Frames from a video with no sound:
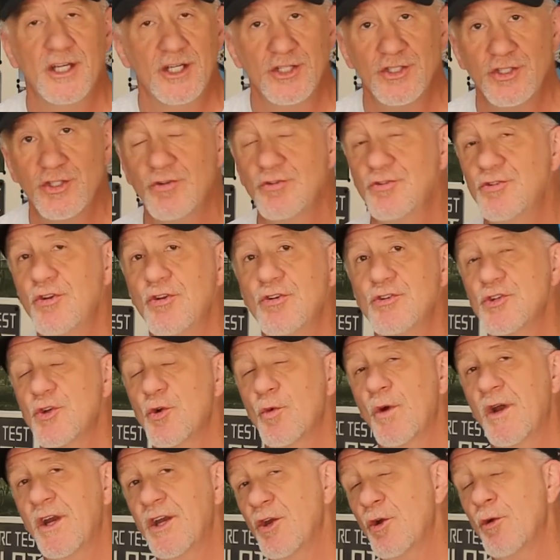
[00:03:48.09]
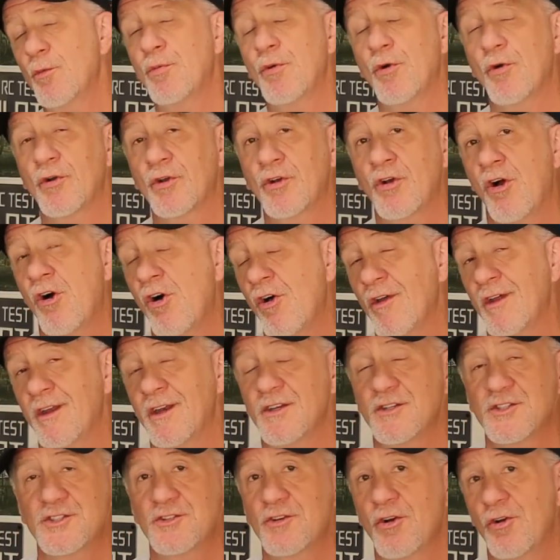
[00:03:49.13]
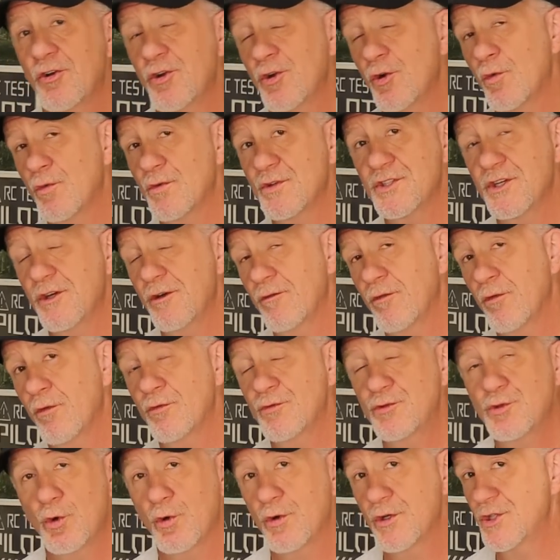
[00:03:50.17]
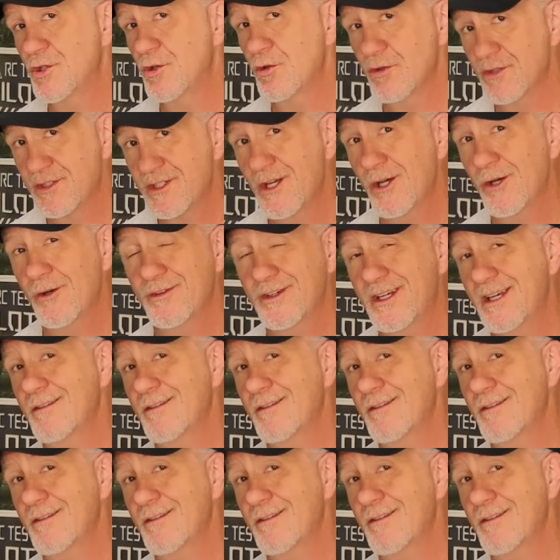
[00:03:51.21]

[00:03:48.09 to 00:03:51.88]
You choose your radio protocol and install your receiver of choice yourself,